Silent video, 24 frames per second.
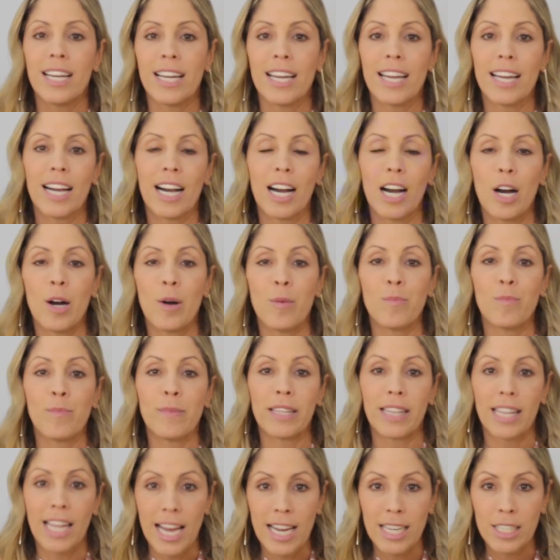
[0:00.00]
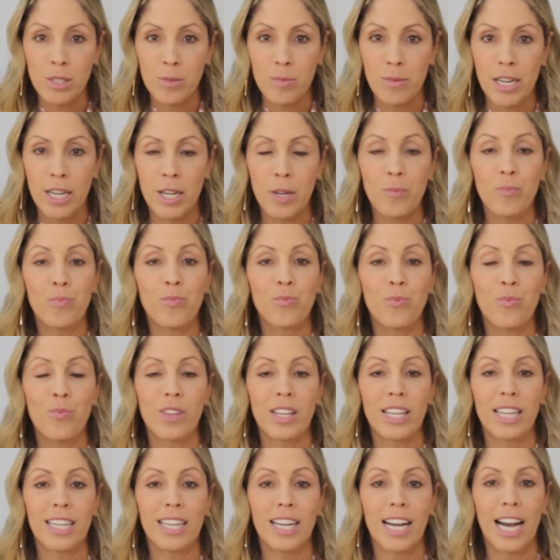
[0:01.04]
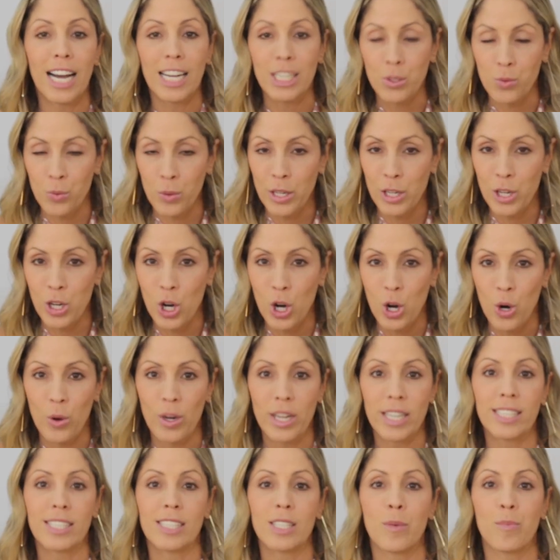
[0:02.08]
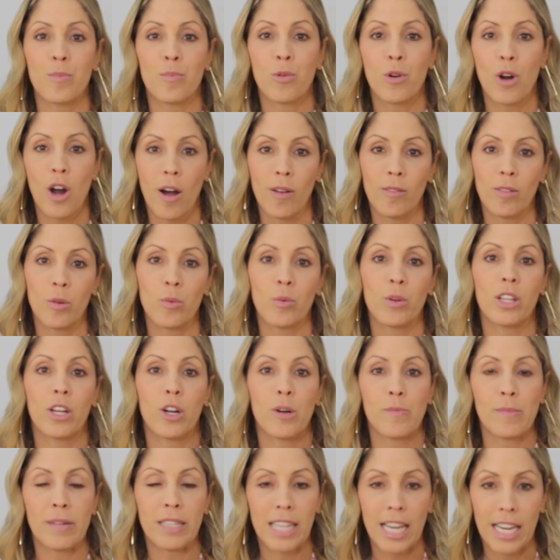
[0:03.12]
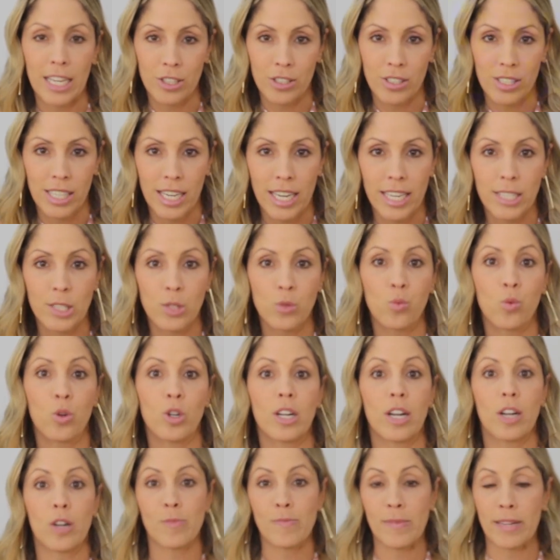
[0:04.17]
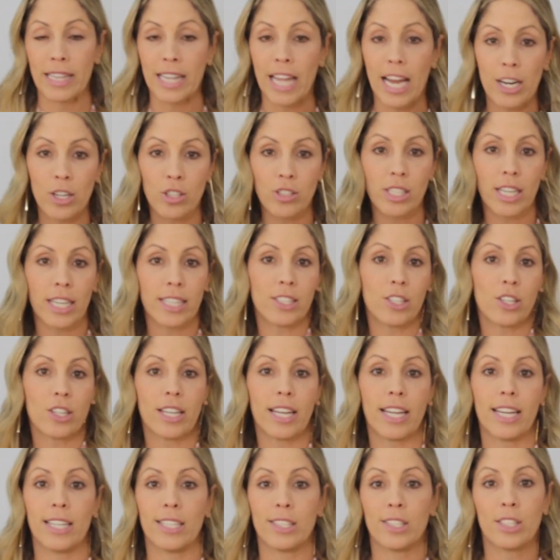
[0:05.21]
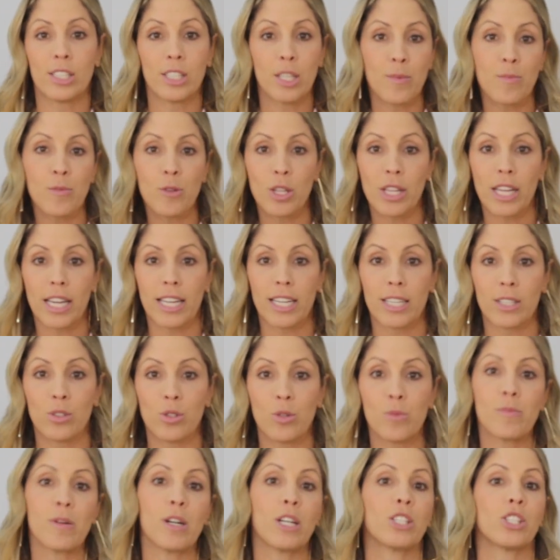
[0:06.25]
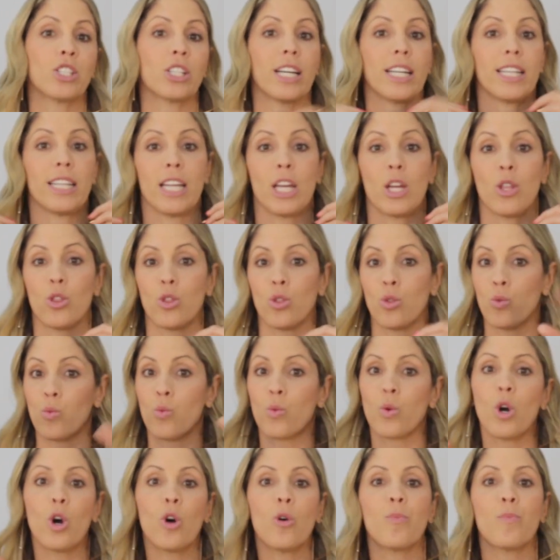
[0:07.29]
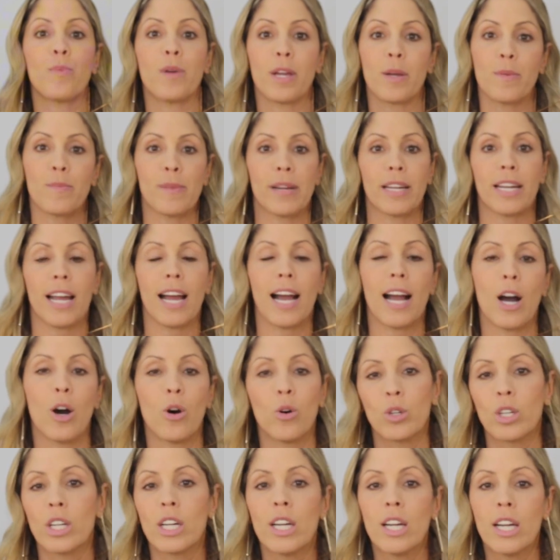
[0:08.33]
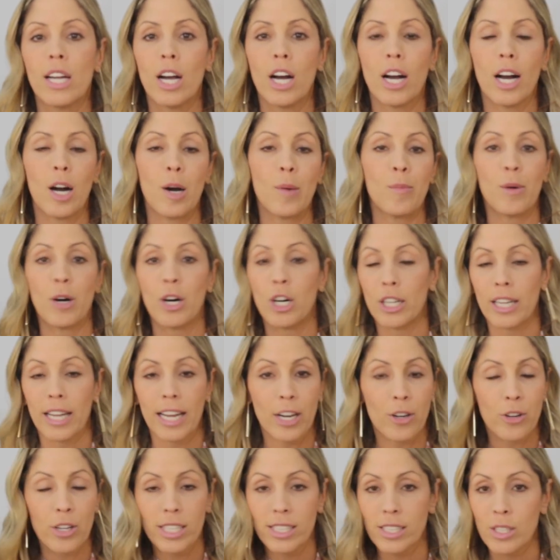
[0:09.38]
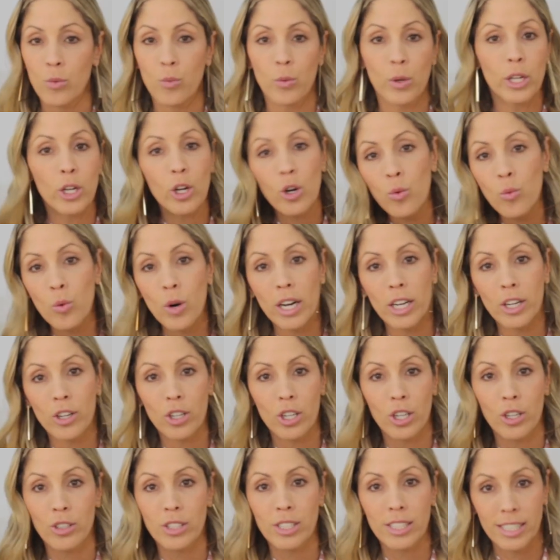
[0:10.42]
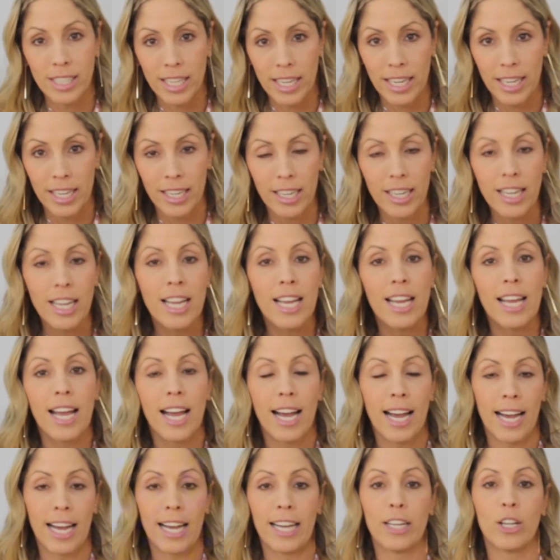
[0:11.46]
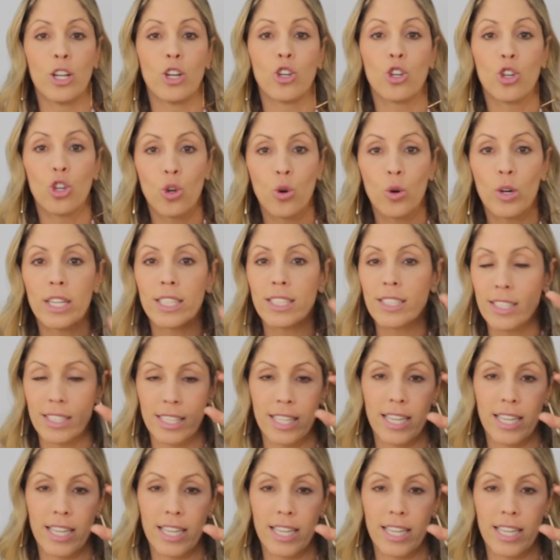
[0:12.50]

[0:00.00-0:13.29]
Melasma, as we know, is a problem with our melanocytes, where our melanocytes are getting stimulated too much and they throw pigment out on areas that we don't want on our skin. And you can see